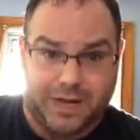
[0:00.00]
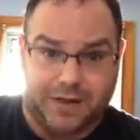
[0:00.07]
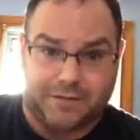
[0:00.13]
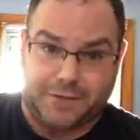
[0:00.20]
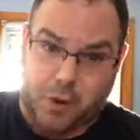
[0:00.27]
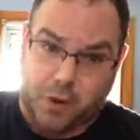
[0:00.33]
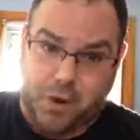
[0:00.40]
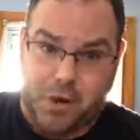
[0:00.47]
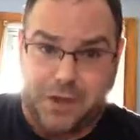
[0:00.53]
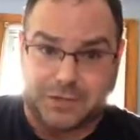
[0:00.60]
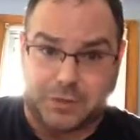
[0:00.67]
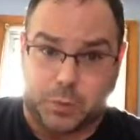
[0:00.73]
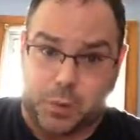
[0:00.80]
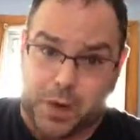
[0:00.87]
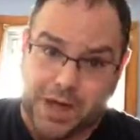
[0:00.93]
And of
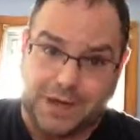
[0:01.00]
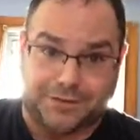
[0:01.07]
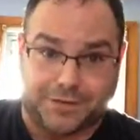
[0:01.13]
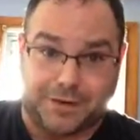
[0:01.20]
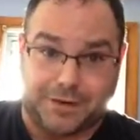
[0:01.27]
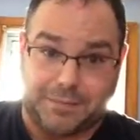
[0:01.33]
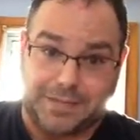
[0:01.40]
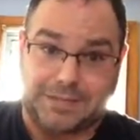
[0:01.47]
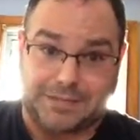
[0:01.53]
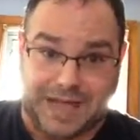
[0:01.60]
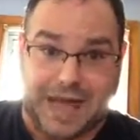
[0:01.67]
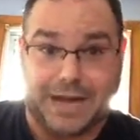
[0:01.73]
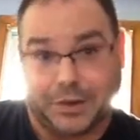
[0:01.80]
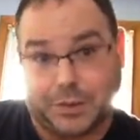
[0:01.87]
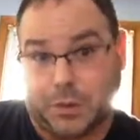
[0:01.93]
course, one of them is
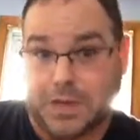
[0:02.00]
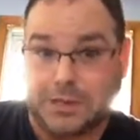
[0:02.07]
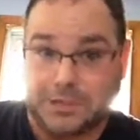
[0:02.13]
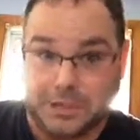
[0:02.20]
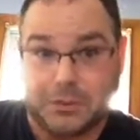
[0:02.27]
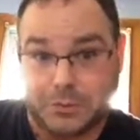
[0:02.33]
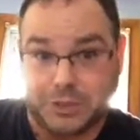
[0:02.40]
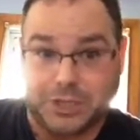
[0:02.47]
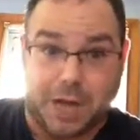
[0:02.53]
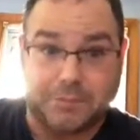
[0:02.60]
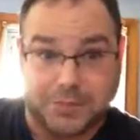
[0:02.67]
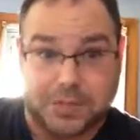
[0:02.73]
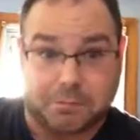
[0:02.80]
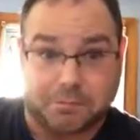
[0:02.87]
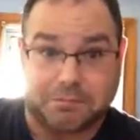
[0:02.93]
kind of the one who
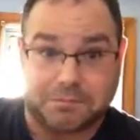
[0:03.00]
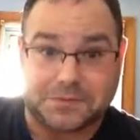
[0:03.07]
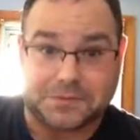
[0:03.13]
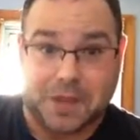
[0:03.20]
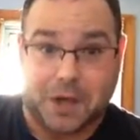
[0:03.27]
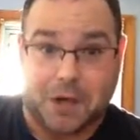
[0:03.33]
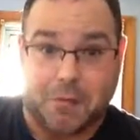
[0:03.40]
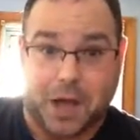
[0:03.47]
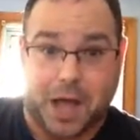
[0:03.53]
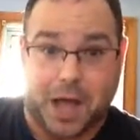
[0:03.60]
jumped him. So